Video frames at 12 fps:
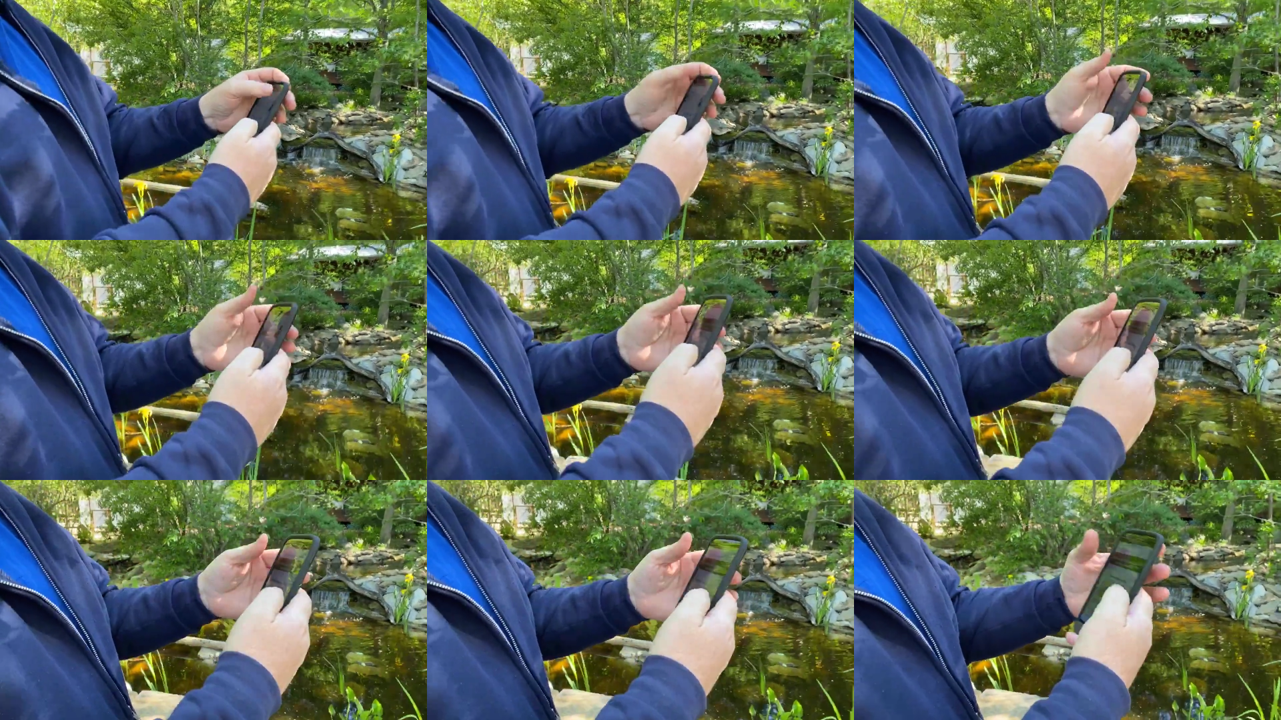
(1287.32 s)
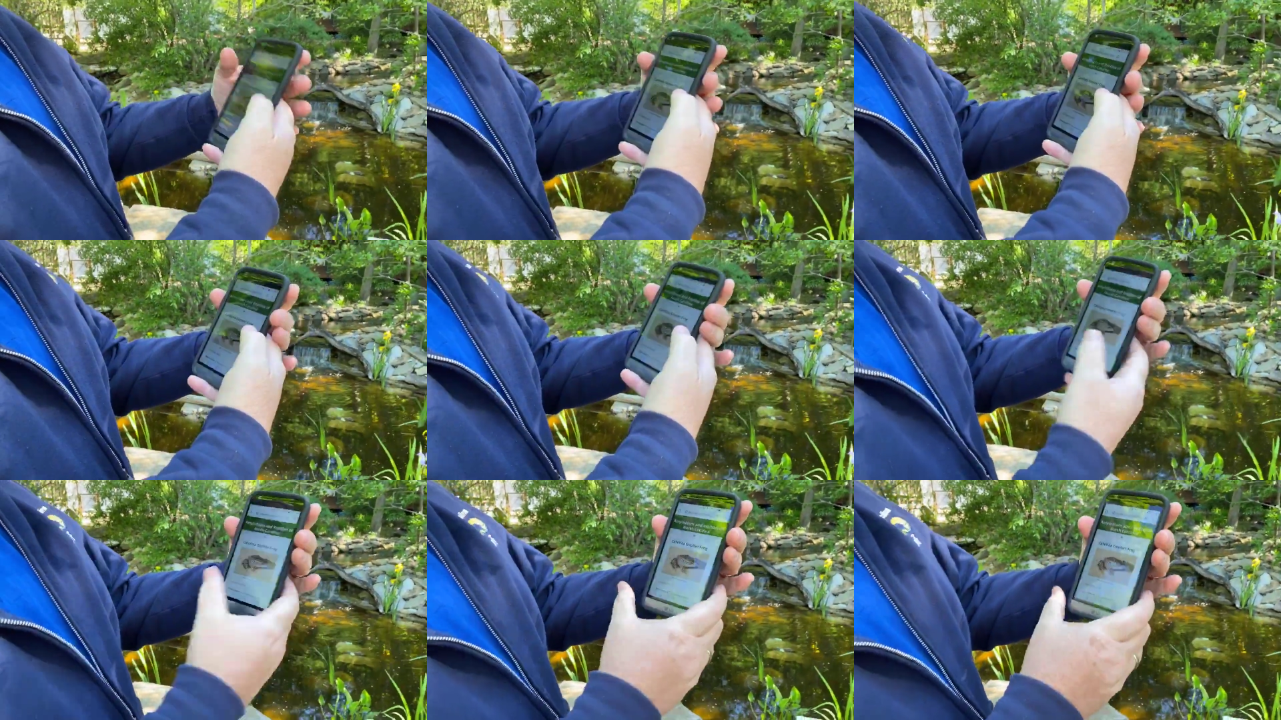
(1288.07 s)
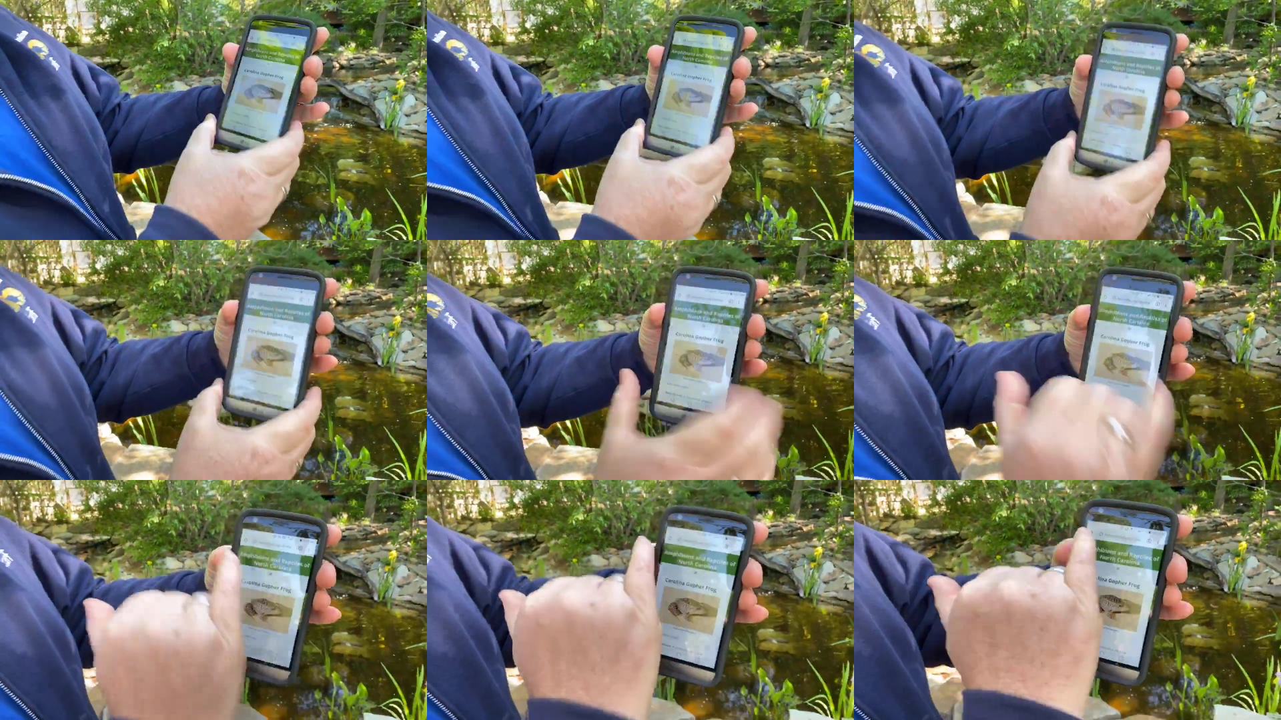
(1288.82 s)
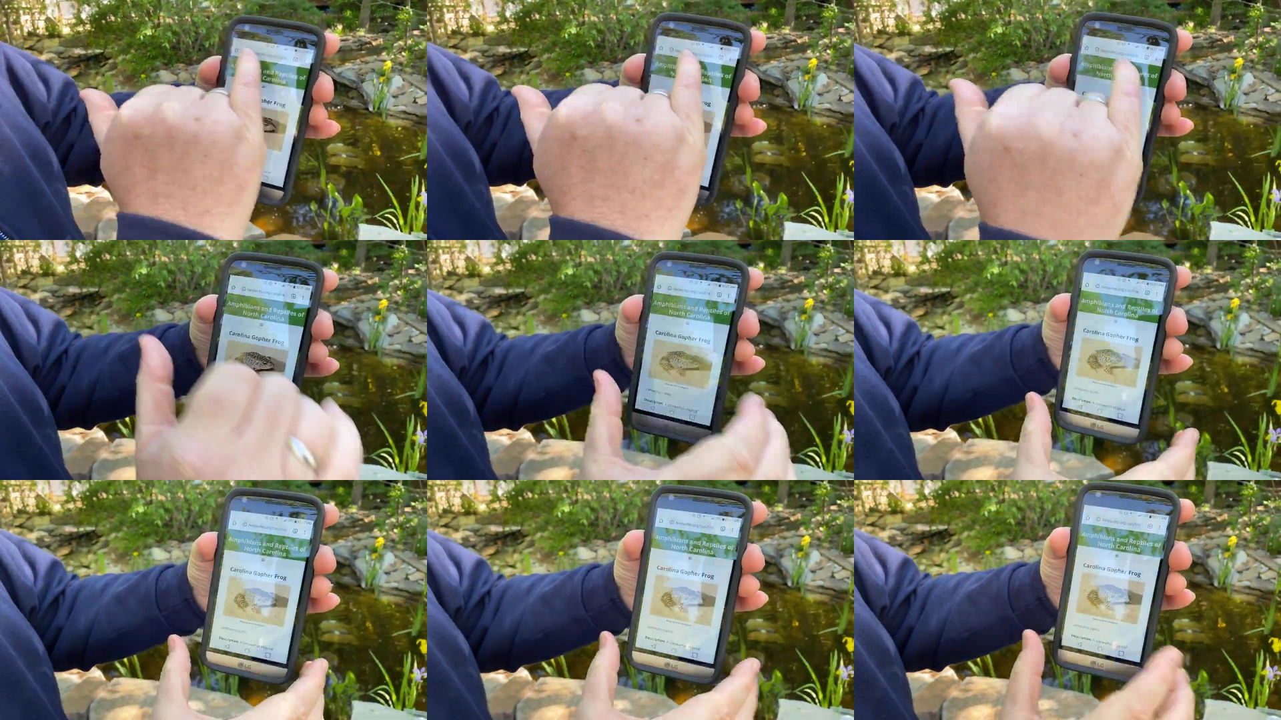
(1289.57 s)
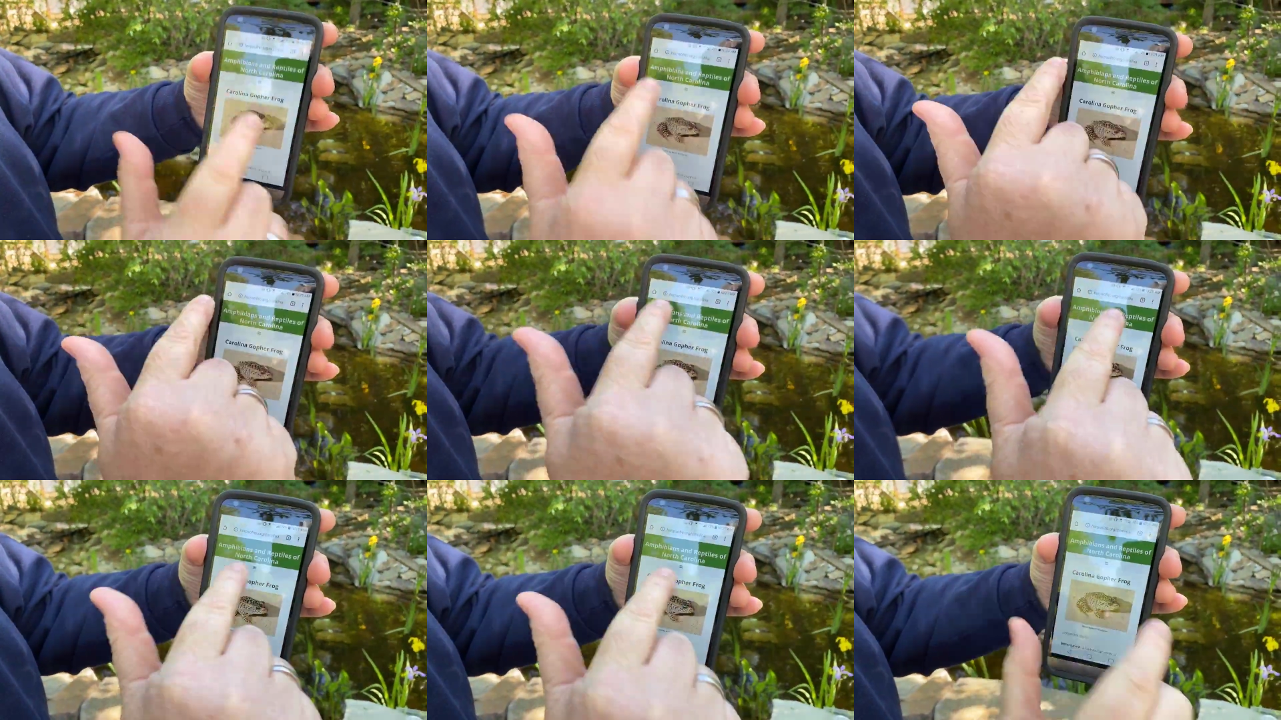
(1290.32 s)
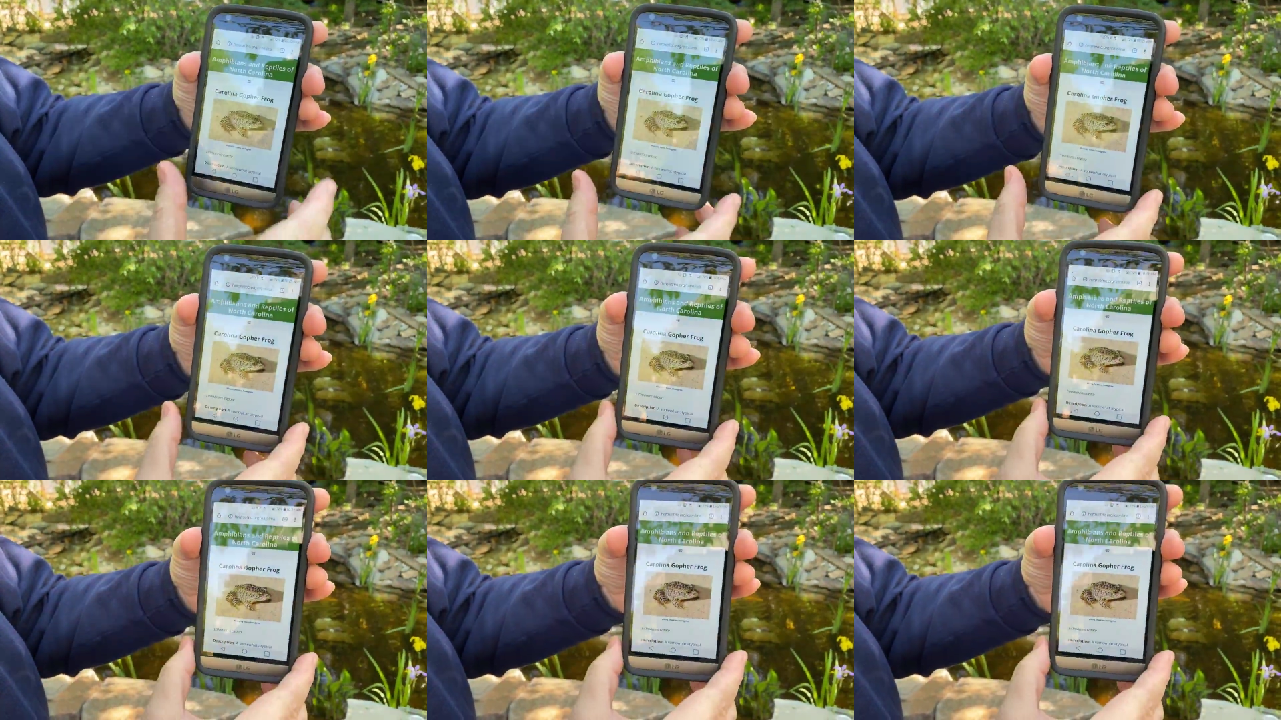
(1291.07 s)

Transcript: [unreadable: no face in view]